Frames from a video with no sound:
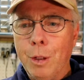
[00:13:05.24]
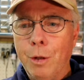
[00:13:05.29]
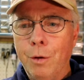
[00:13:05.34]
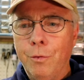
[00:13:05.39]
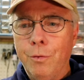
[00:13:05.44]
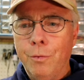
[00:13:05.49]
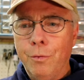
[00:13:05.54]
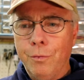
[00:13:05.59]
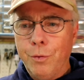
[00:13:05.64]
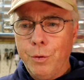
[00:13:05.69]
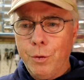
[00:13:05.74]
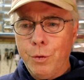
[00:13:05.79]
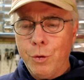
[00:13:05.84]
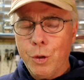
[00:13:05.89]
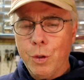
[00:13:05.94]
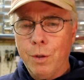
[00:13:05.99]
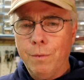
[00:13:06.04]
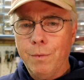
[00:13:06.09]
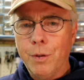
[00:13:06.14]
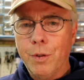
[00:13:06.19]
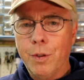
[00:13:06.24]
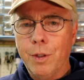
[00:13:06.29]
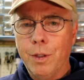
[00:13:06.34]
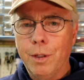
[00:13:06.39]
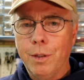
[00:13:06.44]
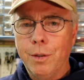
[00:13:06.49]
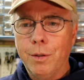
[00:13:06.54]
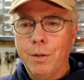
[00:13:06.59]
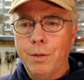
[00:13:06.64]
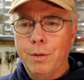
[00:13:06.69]
food
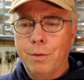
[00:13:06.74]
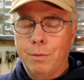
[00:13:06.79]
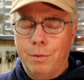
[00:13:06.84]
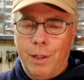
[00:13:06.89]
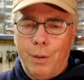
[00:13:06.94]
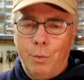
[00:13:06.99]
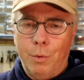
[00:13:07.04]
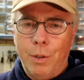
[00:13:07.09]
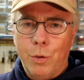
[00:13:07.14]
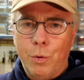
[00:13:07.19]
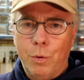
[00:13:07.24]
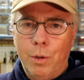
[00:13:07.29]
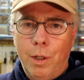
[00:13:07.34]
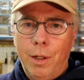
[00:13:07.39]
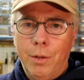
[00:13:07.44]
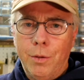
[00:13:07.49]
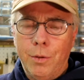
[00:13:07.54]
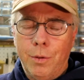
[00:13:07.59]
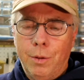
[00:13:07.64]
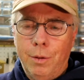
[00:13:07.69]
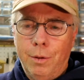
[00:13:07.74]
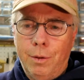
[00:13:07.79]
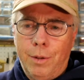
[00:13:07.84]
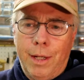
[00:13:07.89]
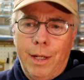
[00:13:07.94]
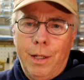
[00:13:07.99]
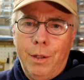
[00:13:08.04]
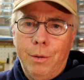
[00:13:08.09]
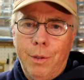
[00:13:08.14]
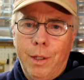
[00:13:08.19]
services like restaurants or
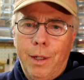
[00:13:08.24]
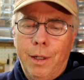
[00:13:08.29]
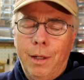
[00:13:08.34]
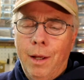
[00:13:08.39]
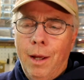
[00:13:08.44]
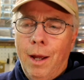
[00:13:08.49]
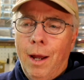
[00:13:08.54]
catering,